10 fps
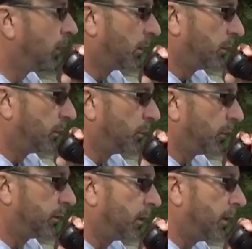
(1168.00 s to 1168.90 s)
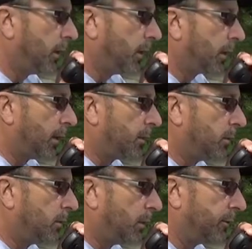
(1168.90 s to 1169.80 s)
One Ocean Whiskey. Uh, I uh,
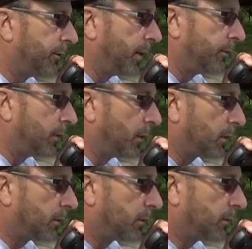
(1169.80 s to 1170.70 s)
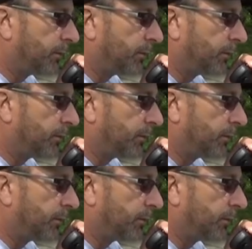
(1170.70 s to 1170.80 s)
got you uh, five six,